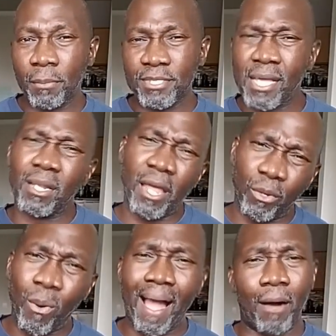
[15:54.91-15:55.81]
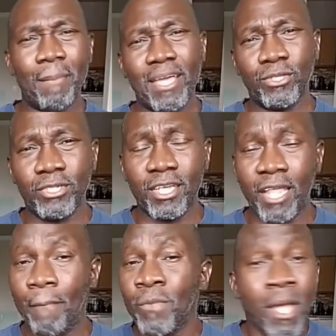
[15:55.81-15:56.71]
a little upset? Like, wow, man,
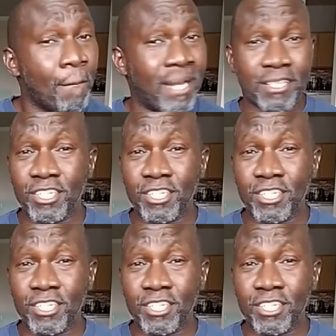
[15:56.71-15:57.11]
you did that.